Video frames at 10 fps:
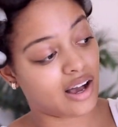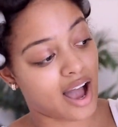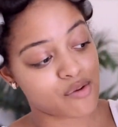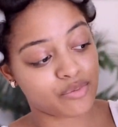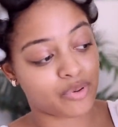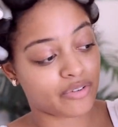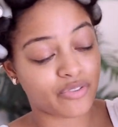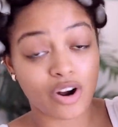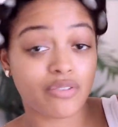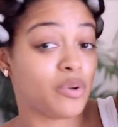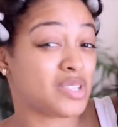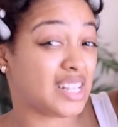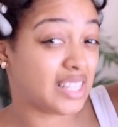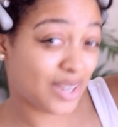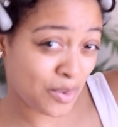I would prefer if it was
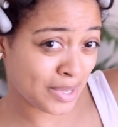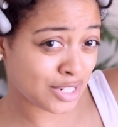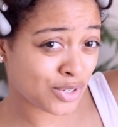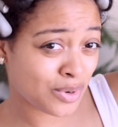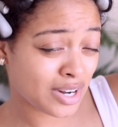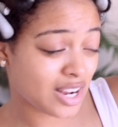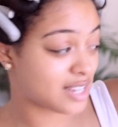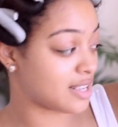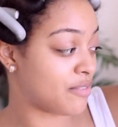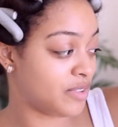a little bit shorter because I